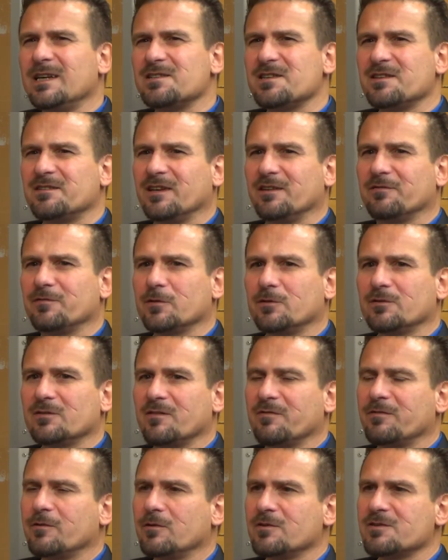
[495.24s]
is it difficult?
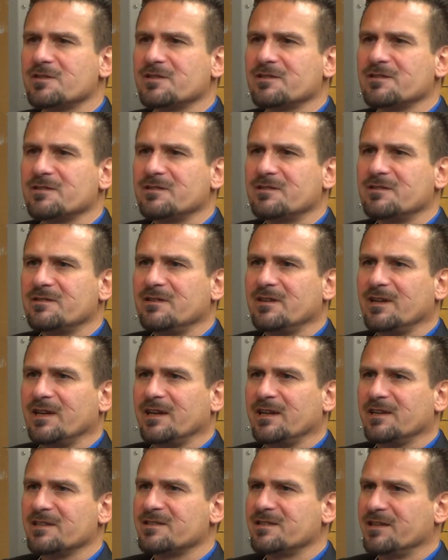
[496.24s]
Of course it
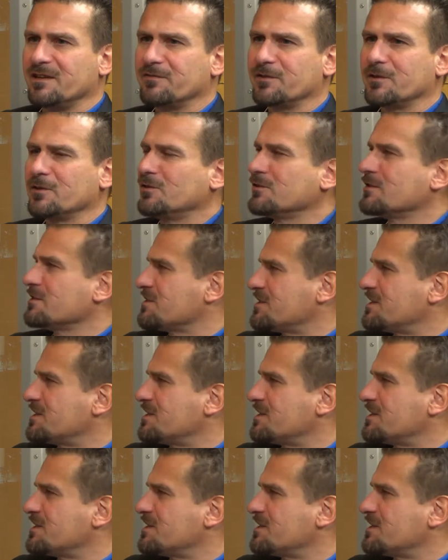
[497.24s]
is difficult.